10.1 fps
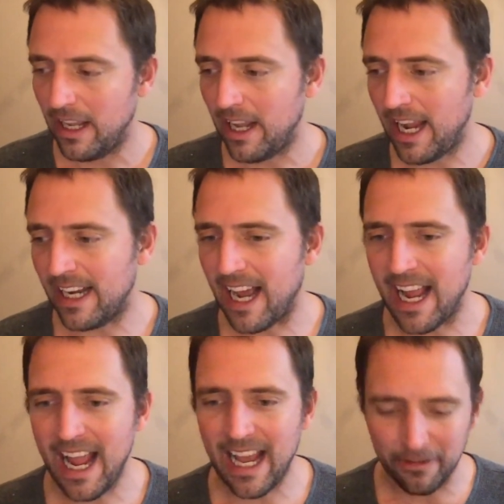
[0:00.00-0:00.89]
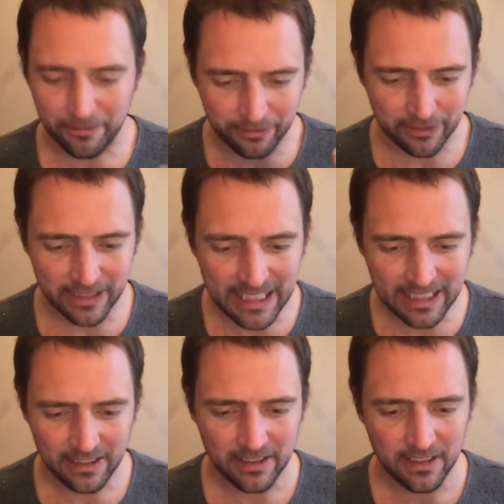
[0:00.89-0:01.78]
and I had a
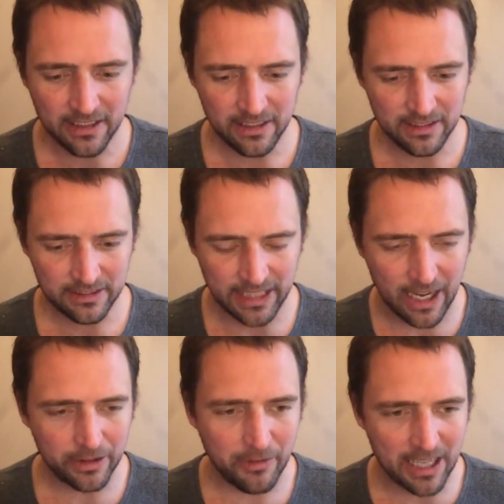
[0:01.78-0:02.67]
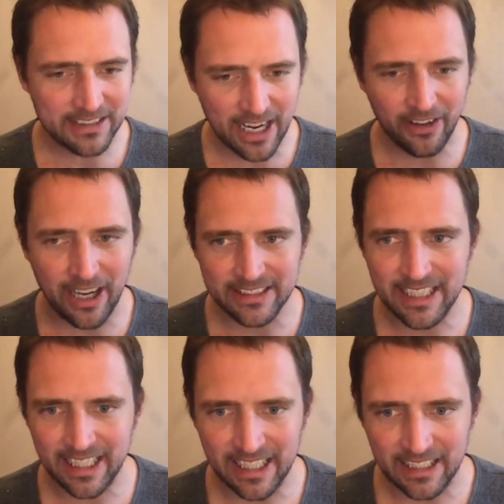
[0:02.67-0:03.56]
free Southwest airline
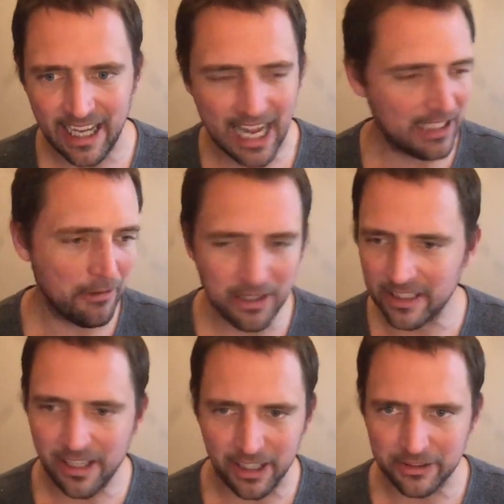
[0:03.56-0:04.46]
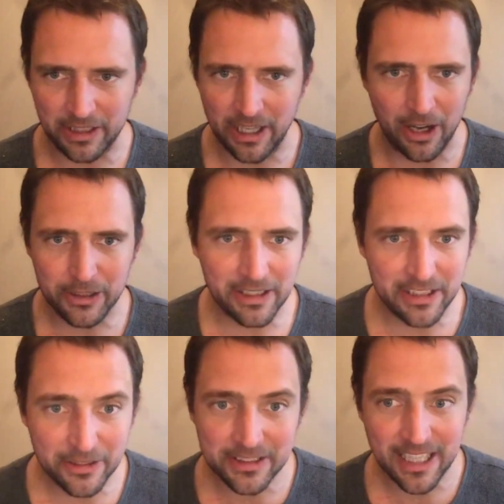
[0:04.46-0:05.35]
ticket anywhere in the country. All you had to
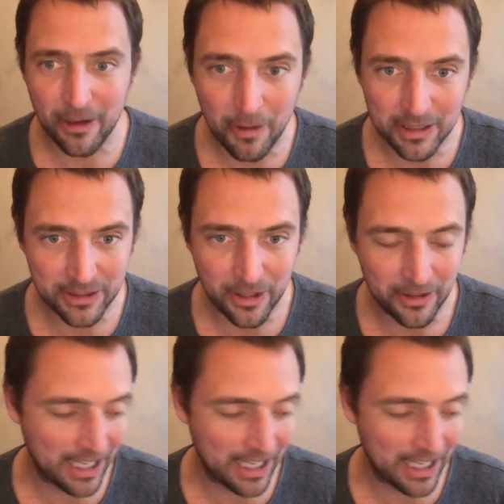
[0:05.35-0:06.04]
do is tell one joke.